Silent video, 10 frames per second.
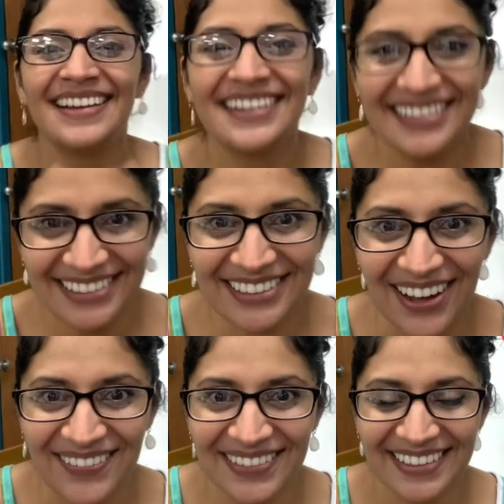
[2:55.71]
Good job.
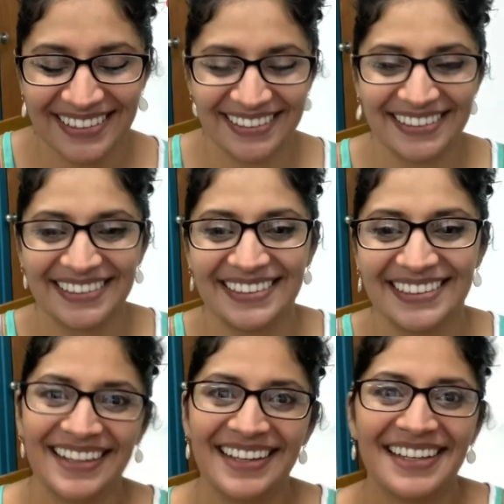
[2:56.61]

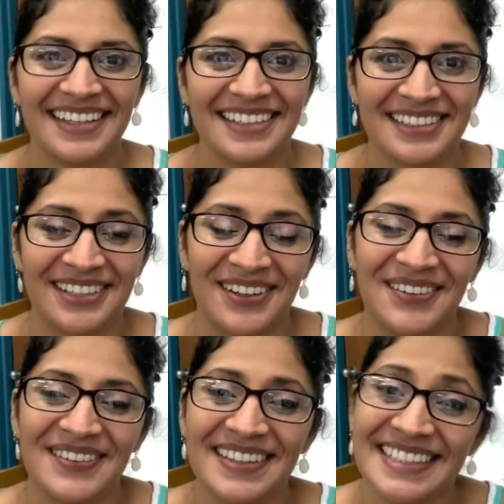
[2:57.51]
So
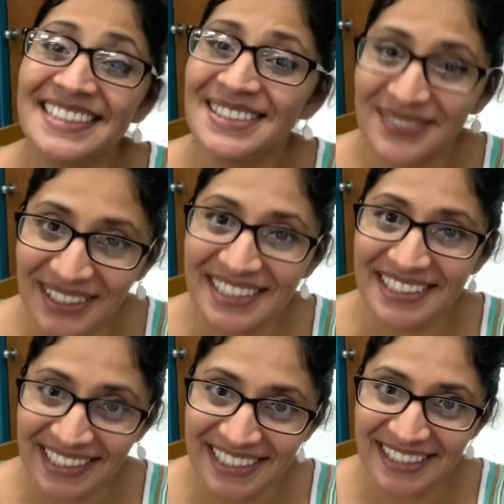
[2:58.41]
this is a very
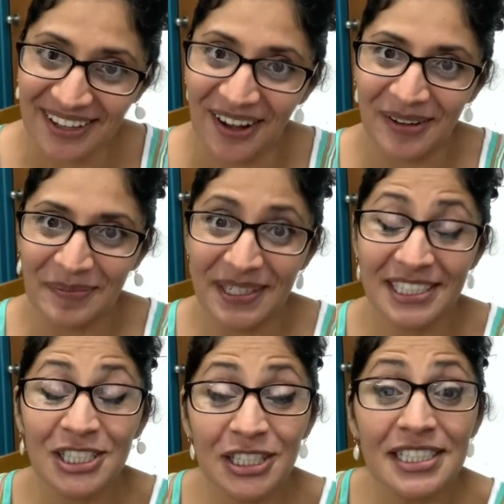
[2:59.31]
silly song, but it's a
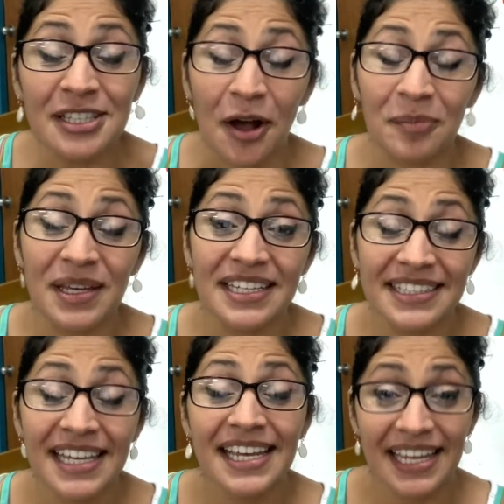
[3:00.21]
good song because
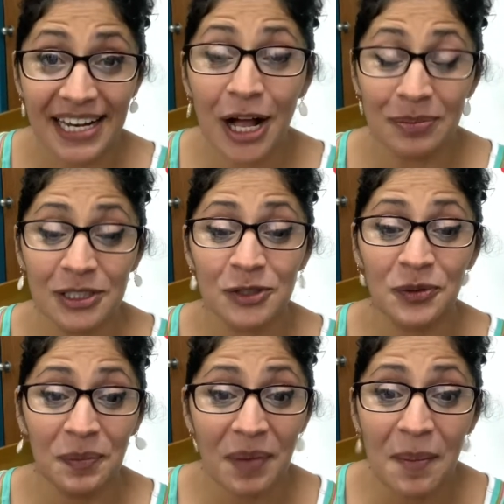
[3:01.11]
it helps
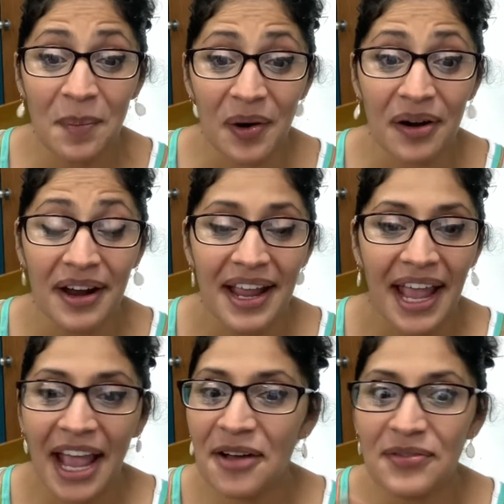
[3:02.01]
remember
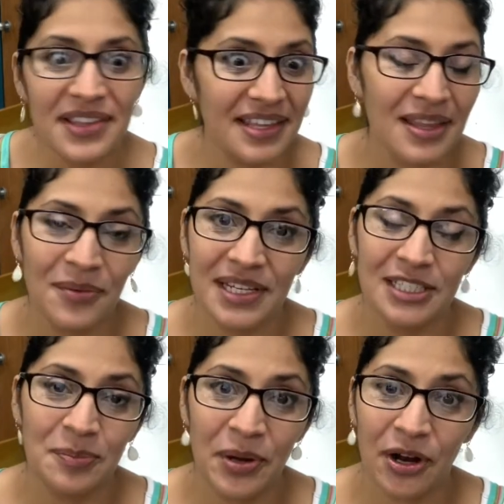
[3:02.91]
everything that we need to
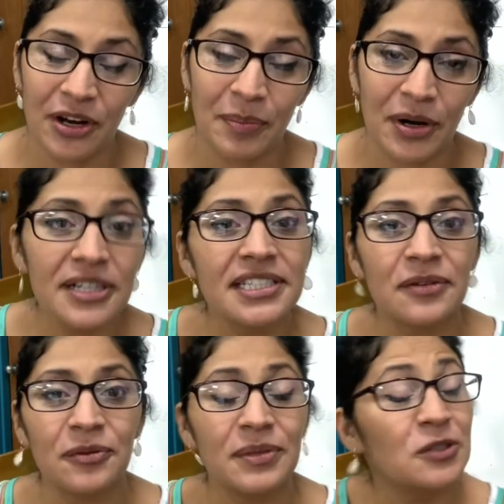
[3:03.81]
put on a person
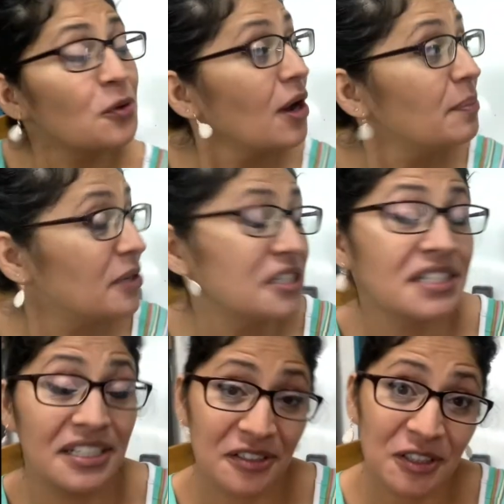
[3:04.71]
when we draw a person
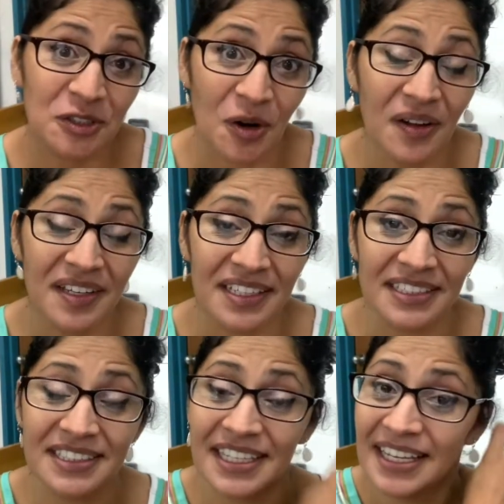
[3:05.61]
in our drawings.
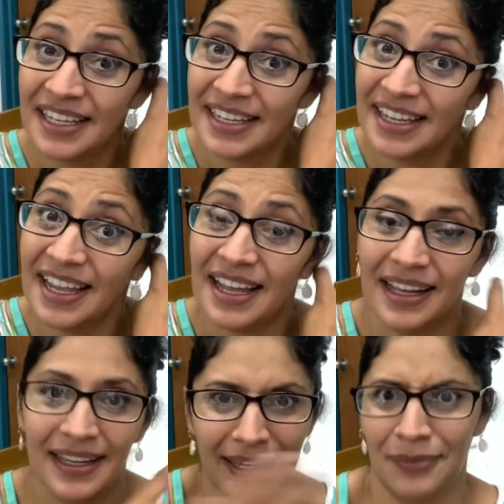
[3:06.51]
Yeah,
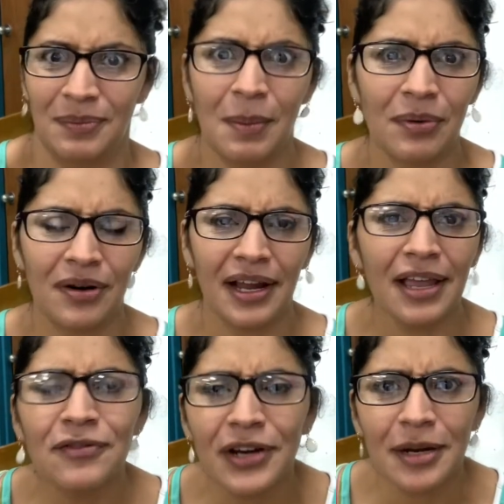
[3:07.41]
I can't
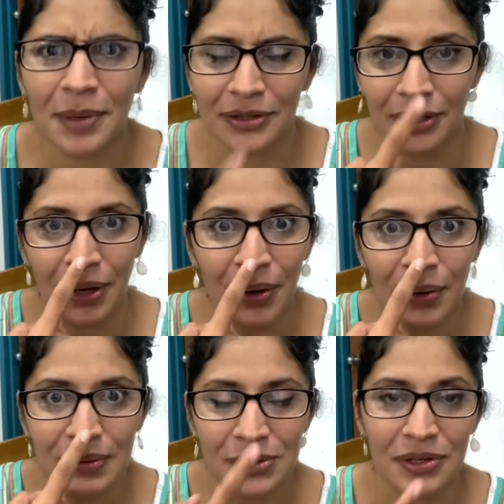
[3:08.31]
forget about the
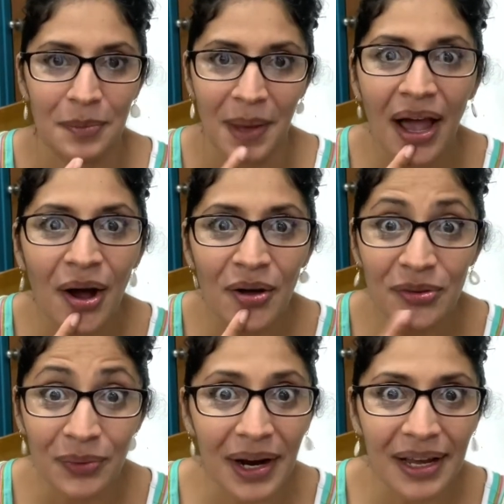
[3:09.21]
nose or the mouth,
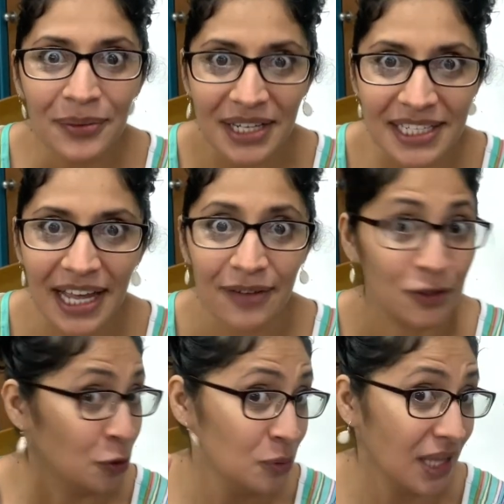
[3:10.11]
right? We need to have
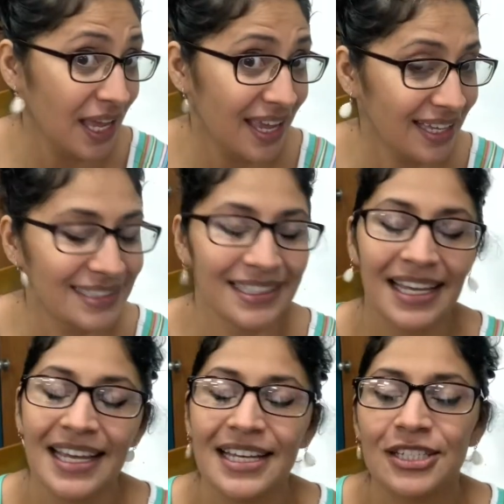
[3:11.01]
2 legs.
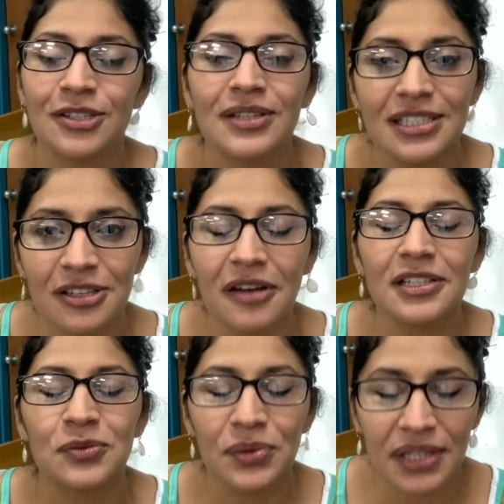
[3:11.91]
So this song is
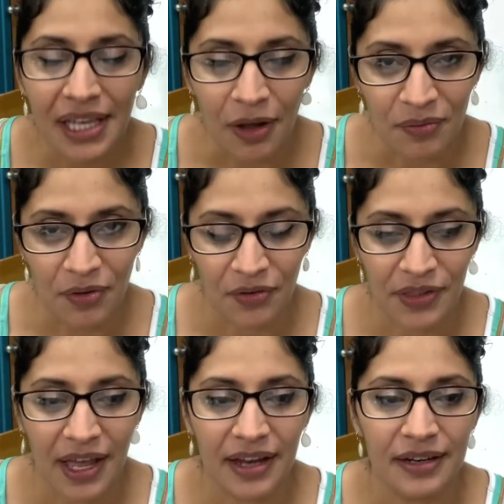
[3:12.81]
really helpful for
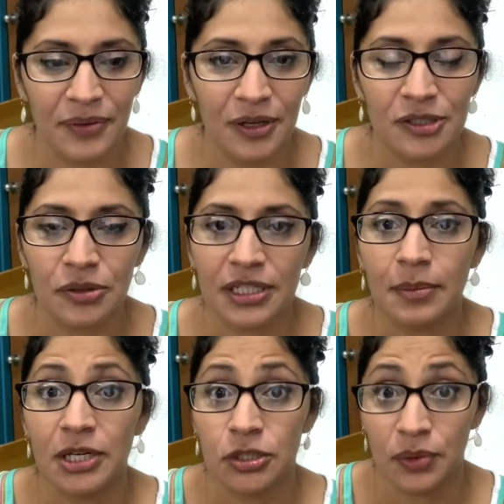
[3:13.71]
that. We also need to
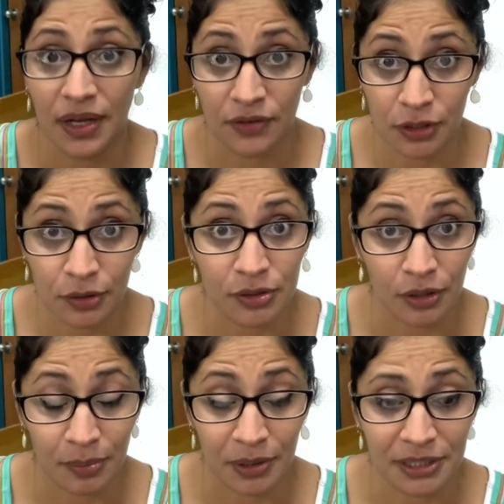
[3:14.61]
make sure we have clothes on our
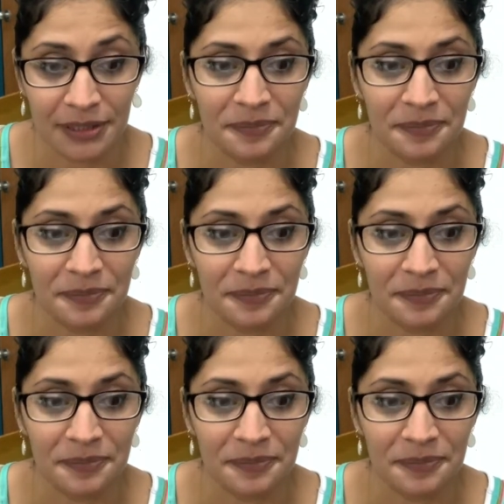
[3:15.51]
person.